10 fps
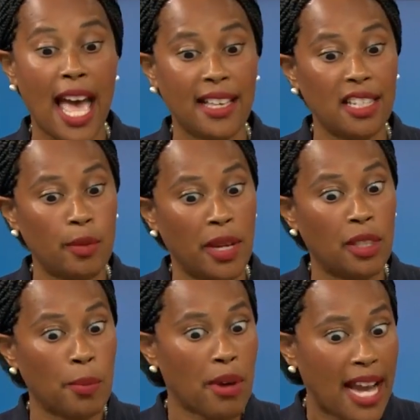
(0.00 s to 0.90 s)
as has been
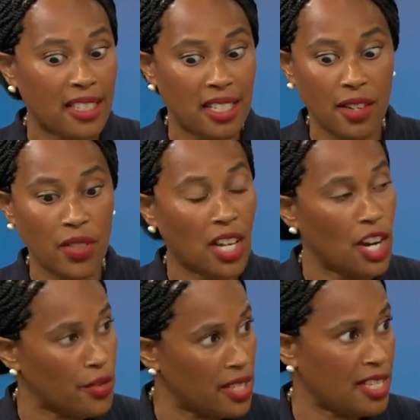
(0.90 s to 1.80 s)
the practice of the current